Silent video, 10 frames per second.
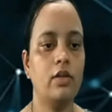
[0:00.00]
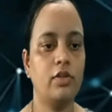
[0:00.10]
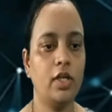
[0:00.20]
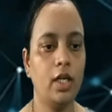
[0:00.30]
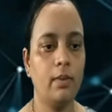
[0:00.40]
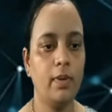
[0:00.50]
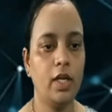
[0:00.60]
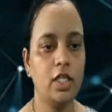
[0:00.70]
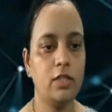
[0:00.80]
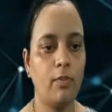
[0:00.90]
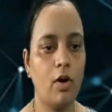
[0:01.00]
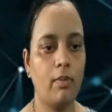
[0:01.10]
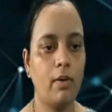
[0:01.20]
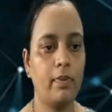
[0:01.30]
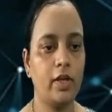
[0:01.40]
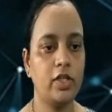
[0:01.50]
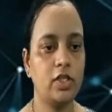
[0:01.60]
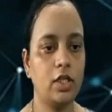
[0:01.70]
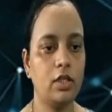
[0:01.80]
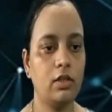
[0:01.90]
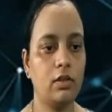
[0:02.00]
3B is pop operation.